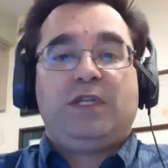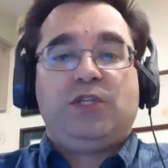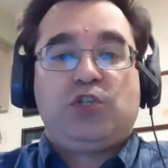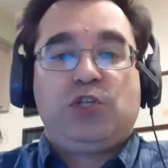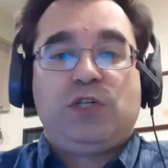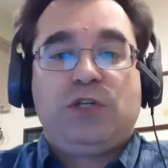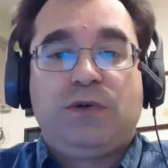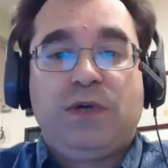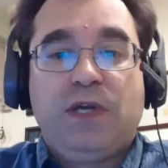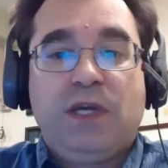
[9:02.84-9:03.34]

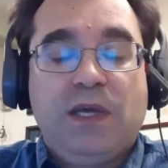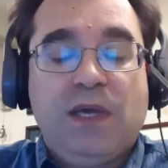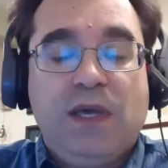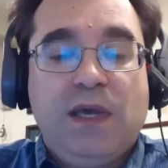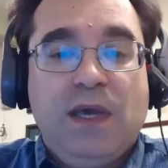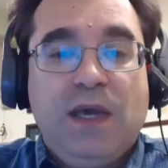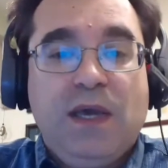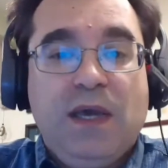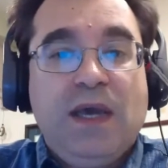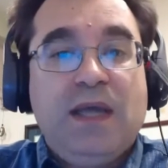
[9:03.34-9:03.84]
engineering
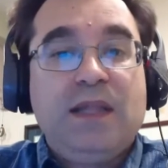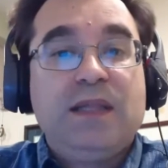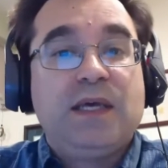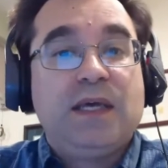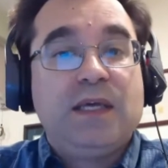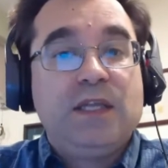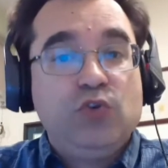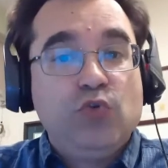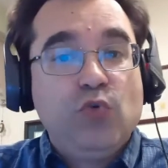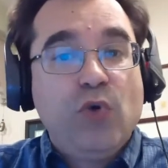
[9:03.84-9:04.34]

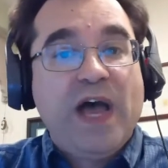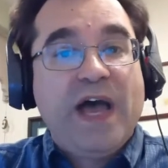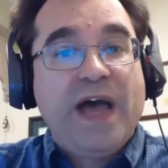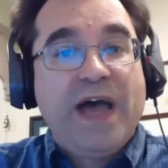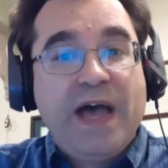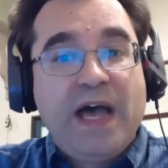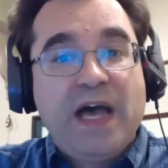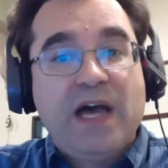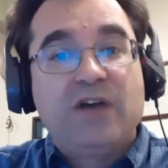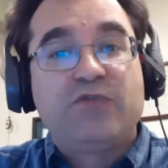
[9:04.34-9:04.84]
that you
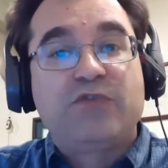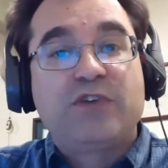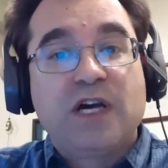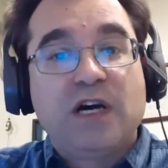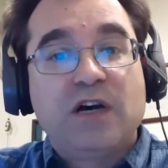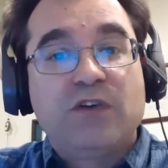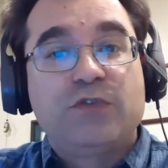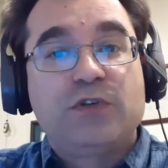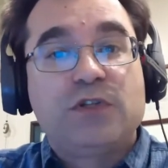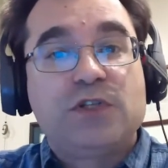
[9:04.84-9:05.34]
have
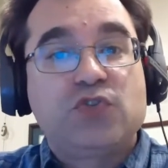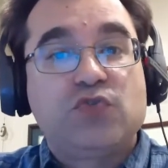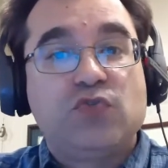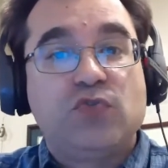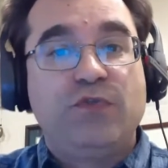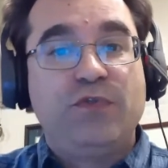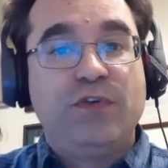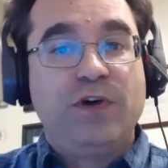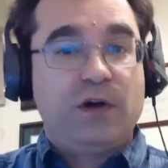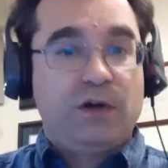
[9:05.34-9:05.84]
covered so
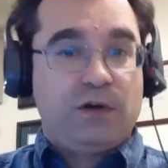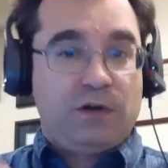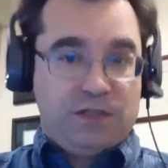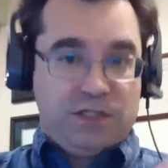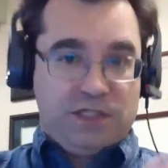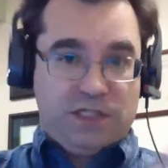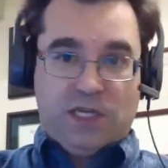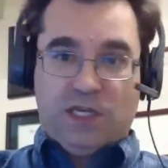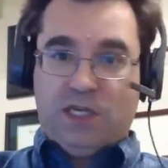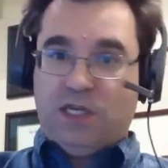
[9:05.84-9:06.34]
far,
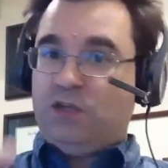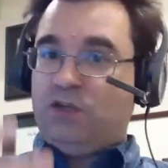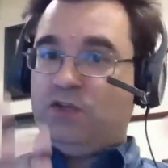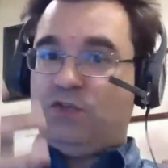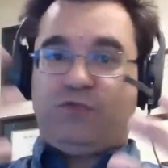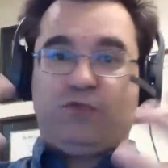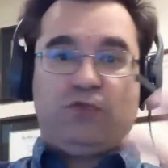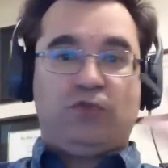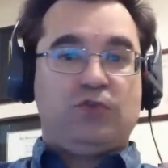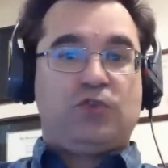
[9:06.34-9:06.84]
say in your
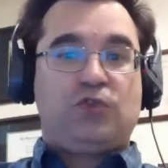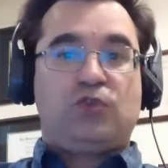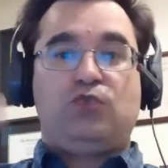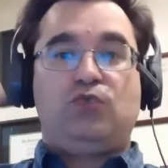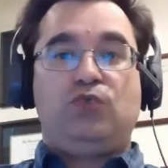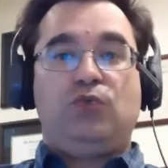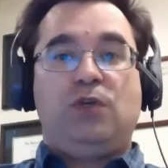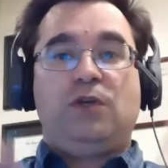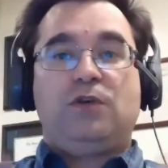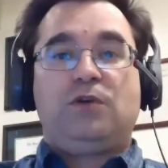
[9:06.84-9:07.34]
first
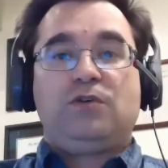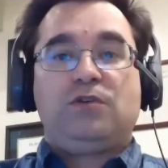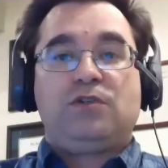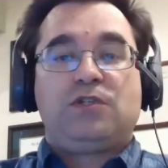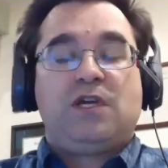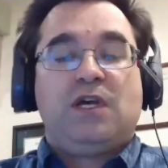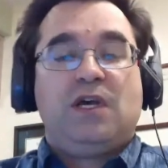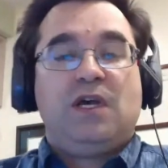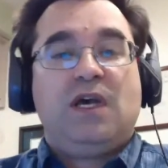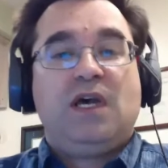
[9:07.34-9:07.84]
2
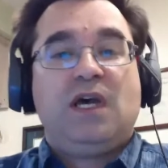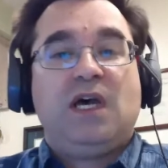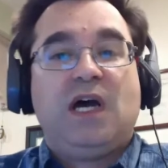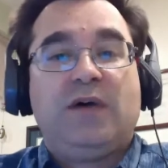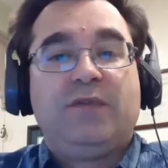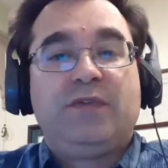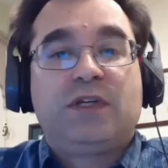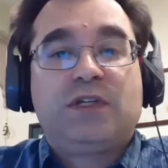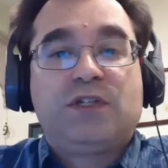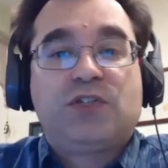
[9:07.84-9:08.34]
years
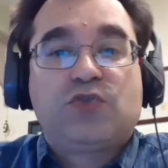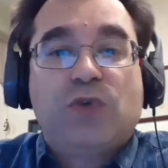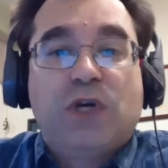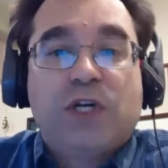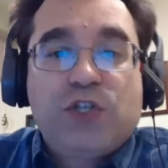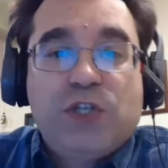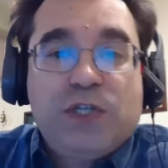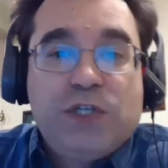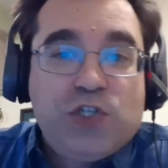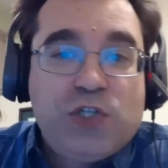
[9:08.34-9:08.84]
of the
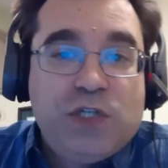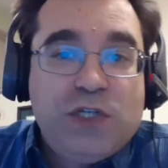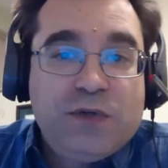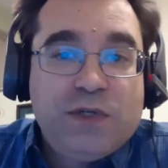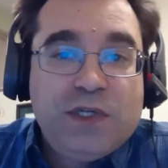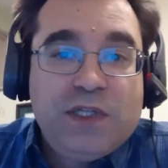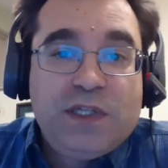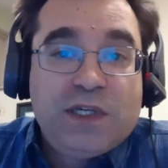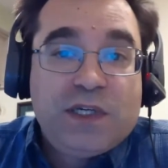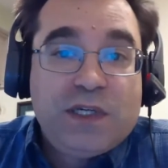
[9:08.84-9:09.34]
construction
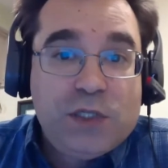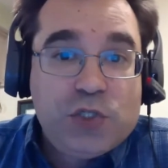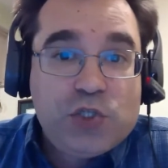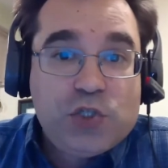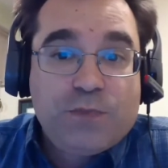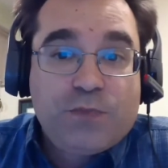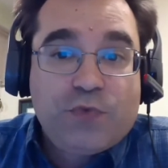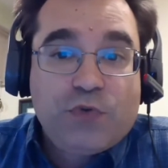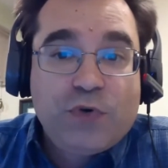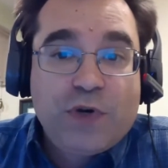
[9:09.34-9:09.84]
engineering
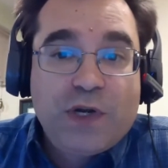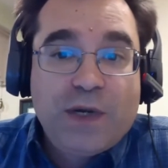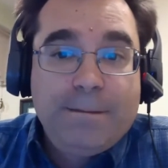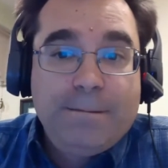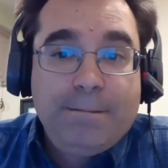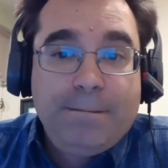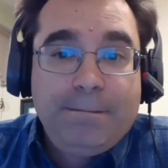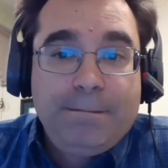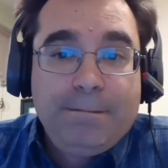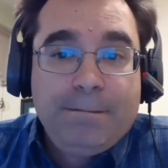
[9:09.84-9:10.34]
technician program,
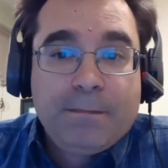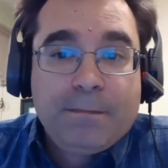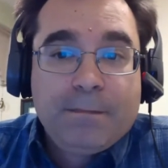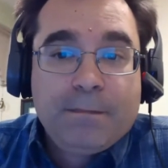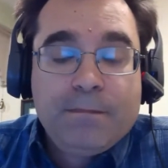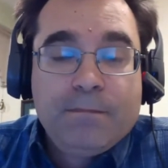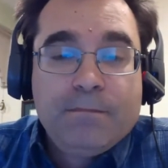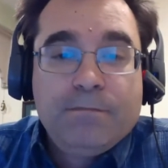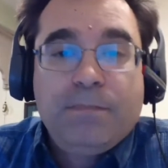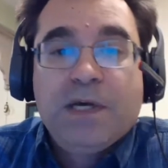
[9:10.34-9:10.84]

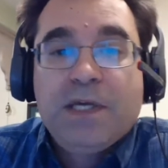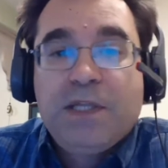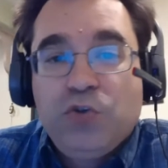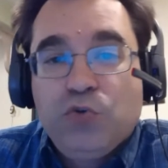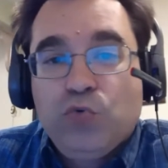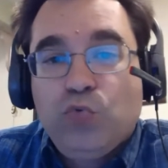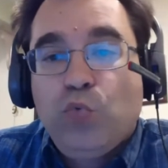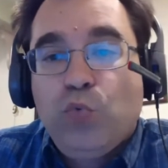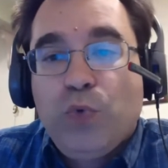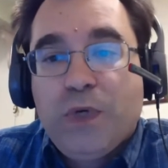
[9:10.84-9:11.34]
but
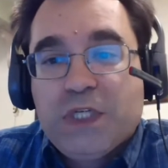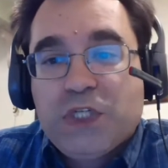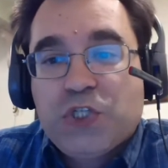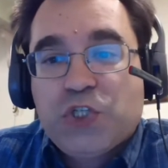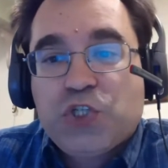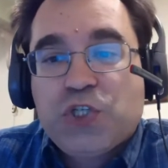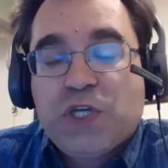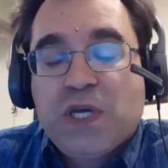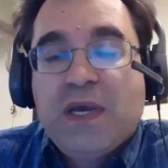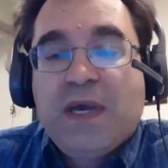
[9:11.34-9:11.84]
you
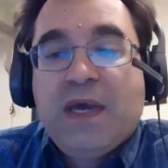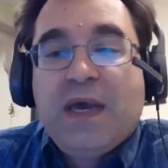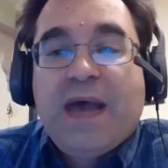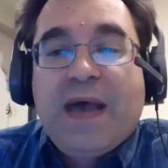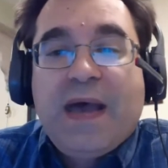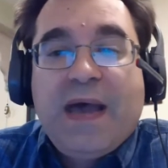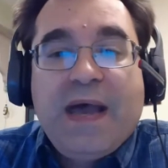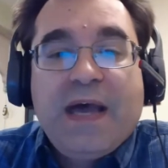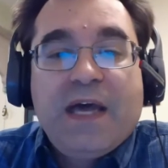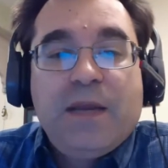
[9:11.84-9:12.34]
wish
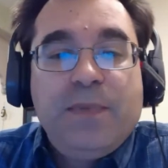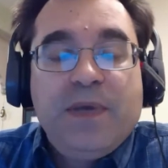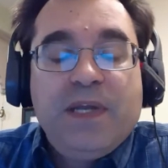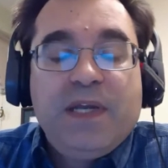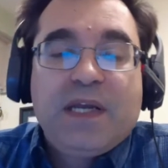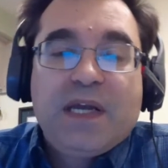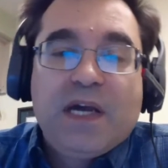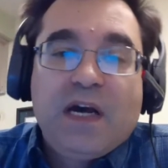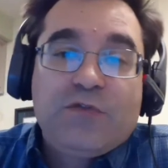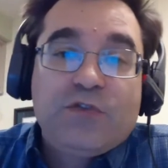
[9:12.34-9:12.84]
had
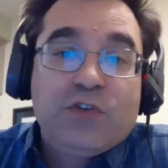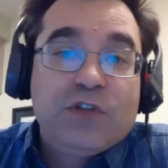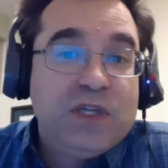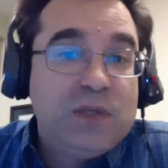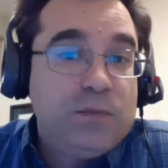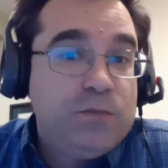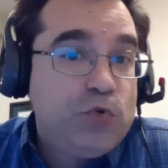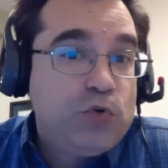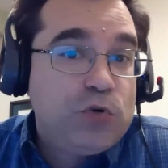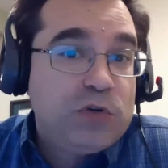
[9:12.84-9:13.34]
been covered
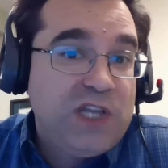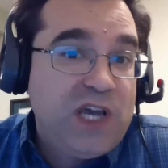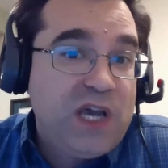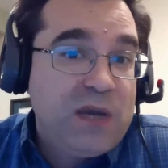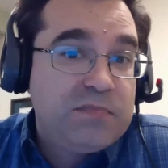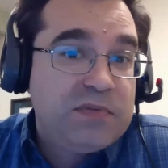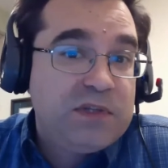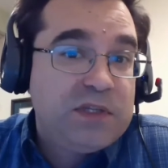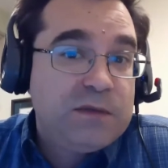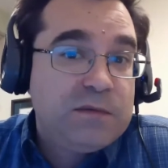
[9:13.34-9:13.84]
in more
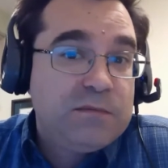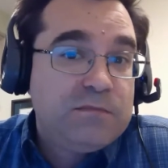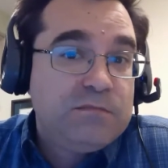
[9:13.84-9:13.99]
depth.